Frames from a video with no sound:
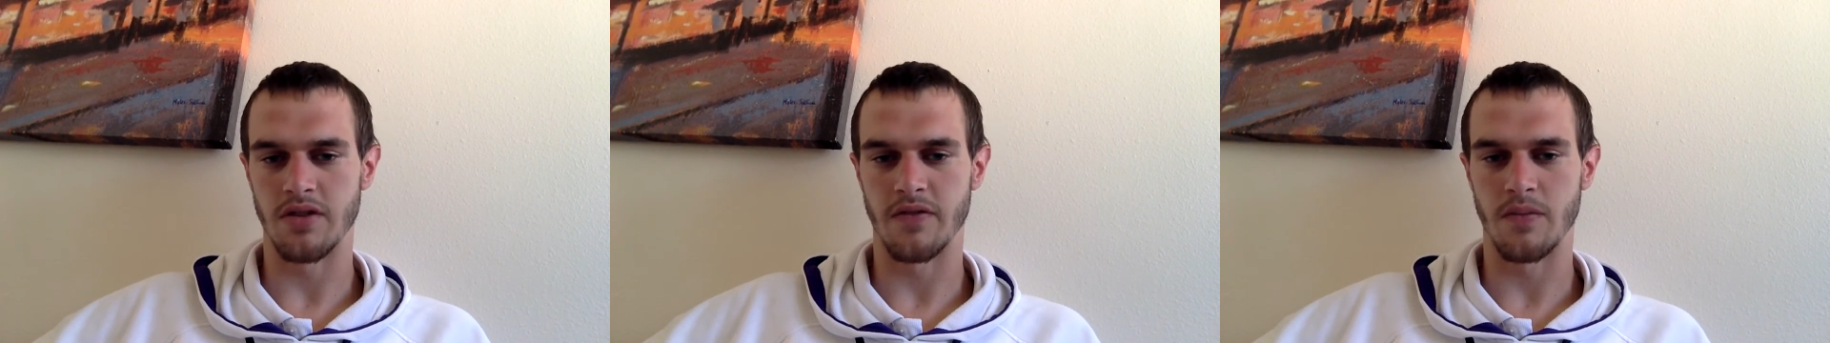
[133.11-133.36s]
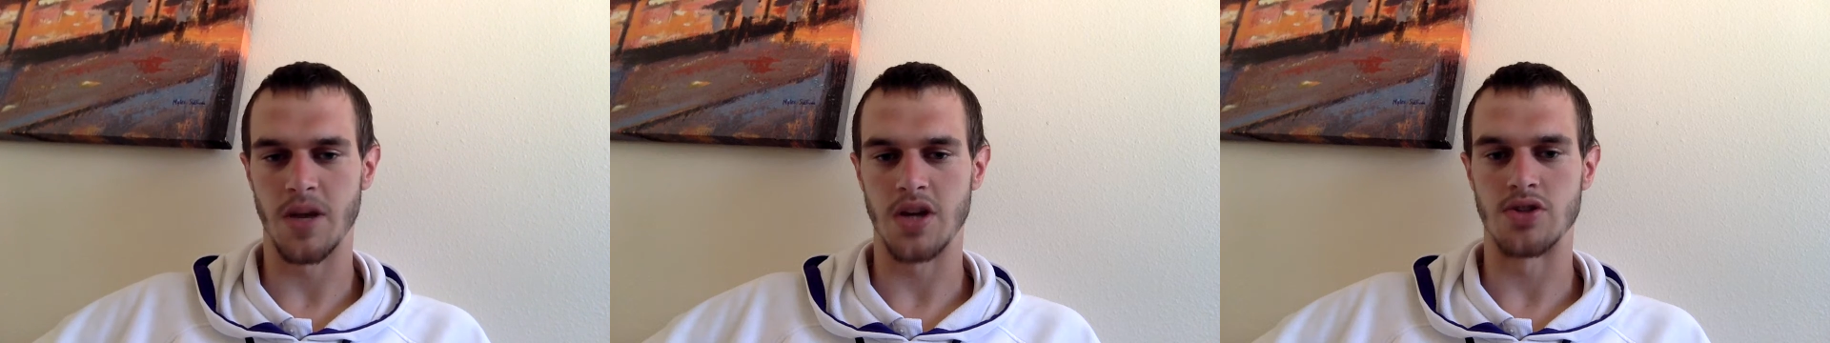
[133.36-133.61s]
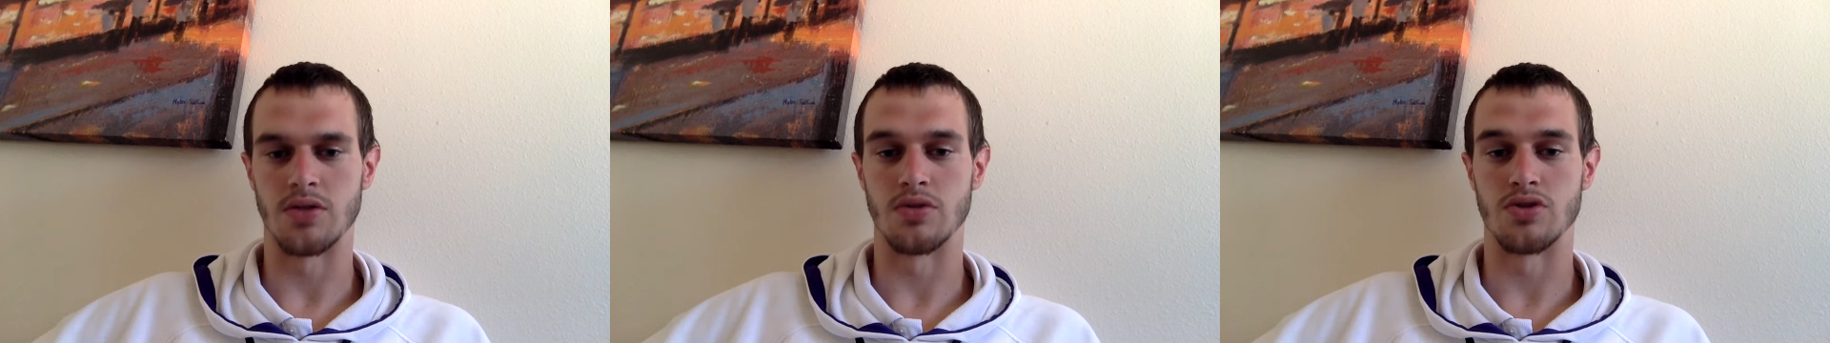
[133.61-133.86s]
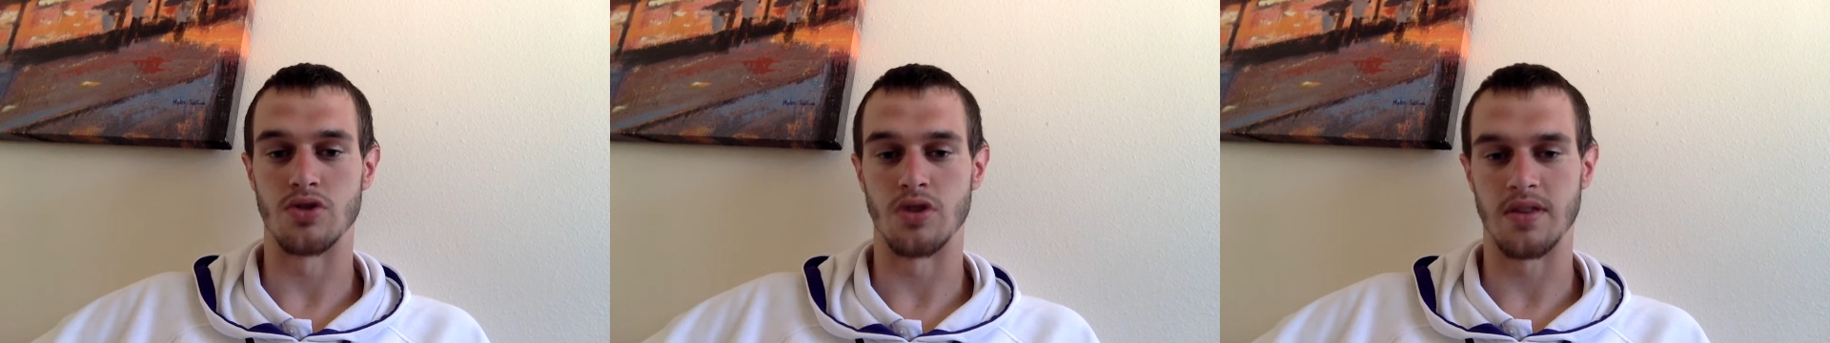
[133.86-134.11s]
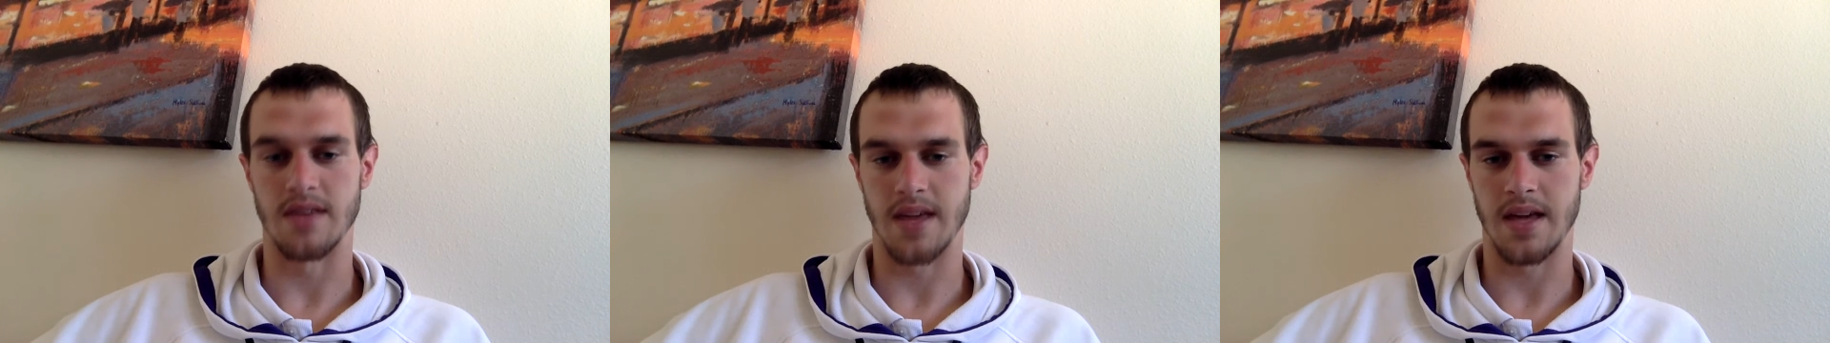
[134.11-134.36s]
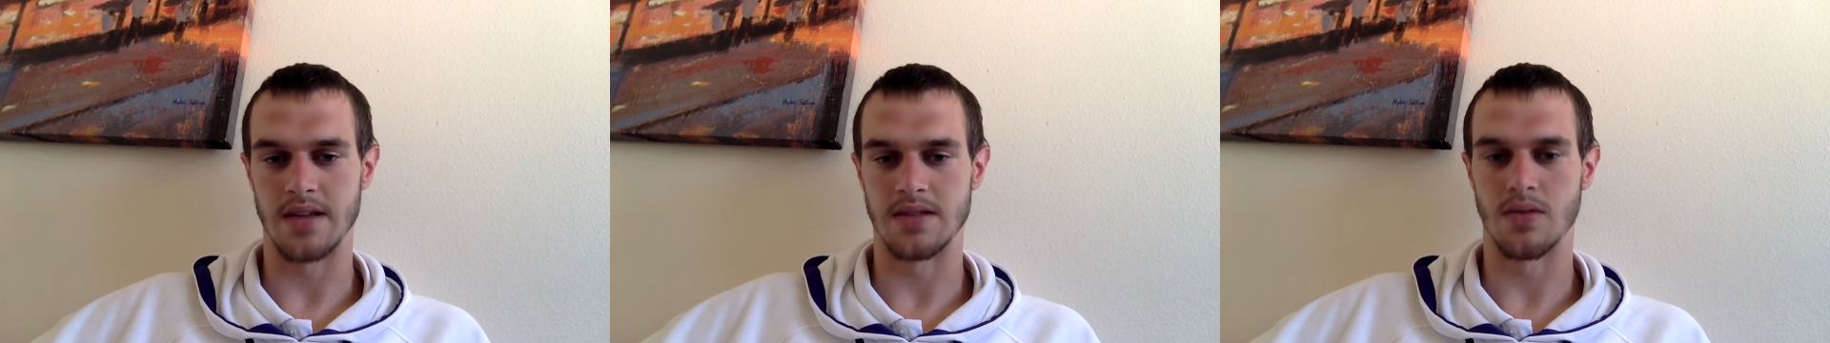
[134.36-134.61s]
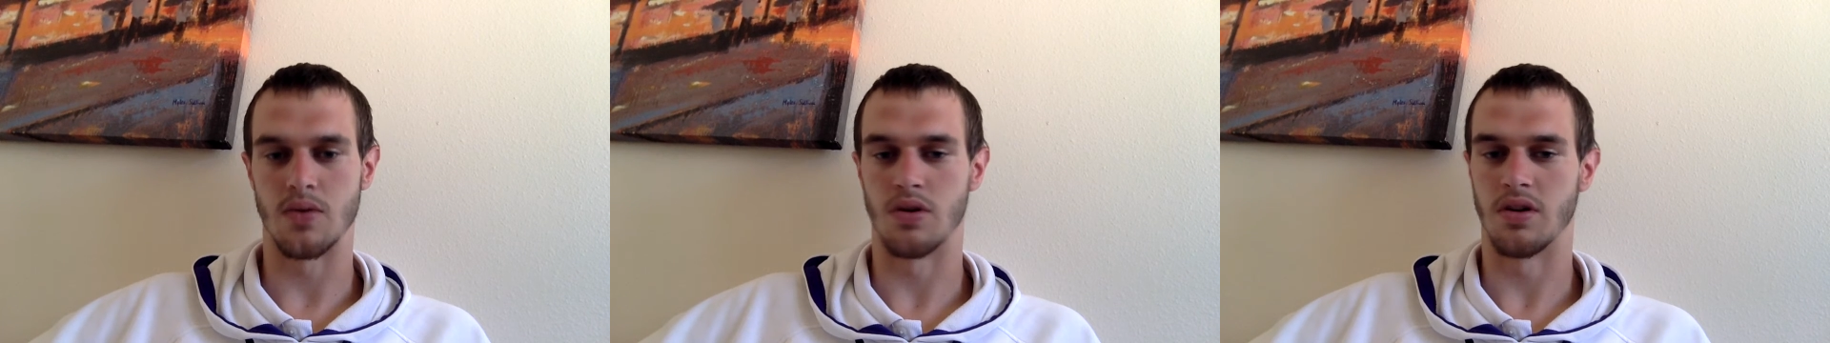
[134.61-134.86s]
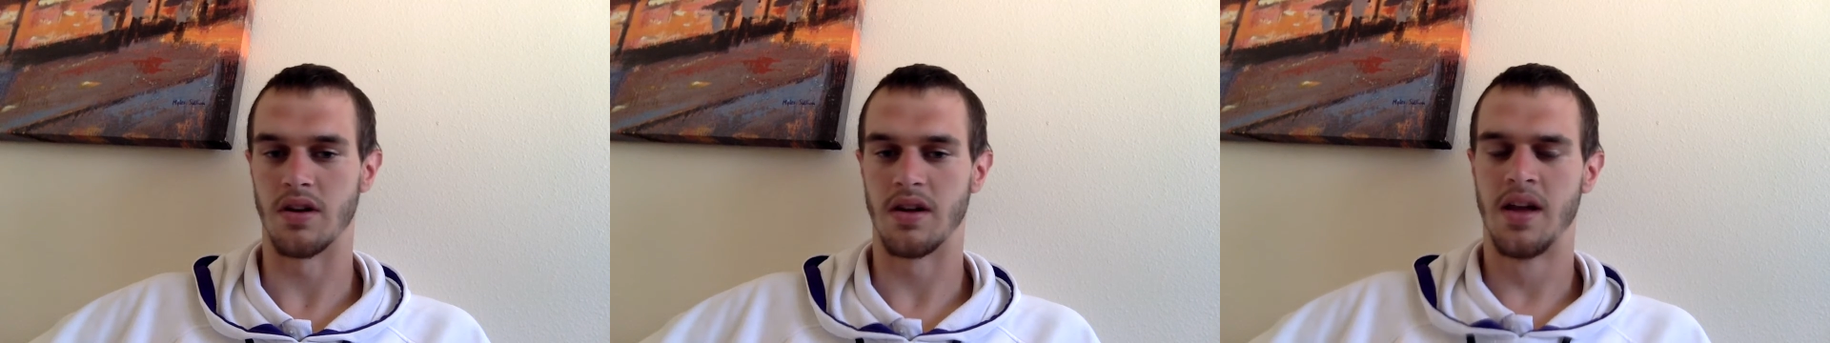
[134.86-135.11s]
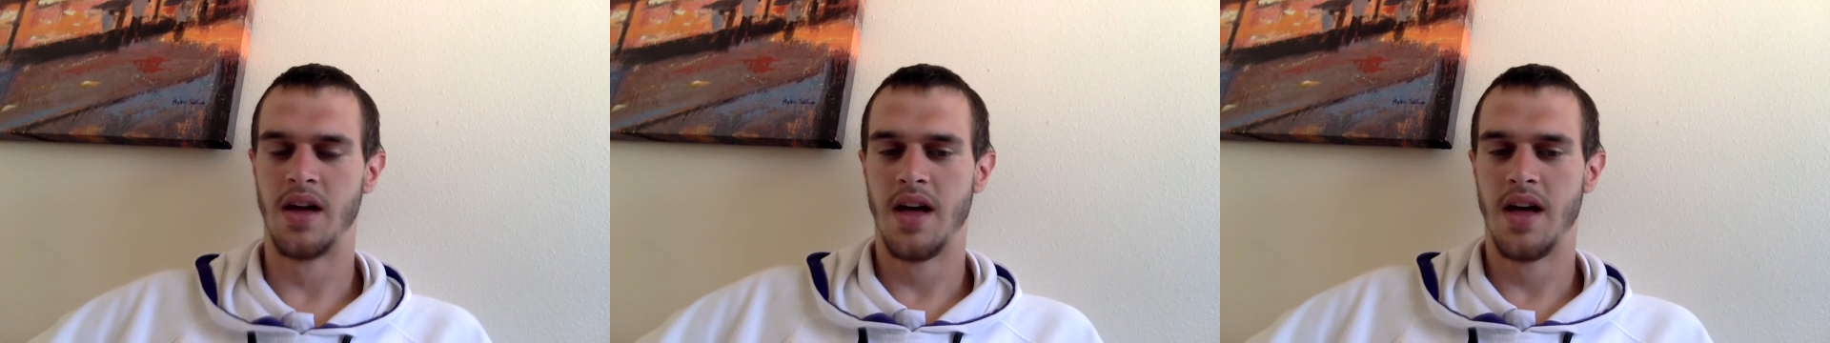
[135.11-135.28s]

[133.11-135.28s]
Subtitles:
information during the case, or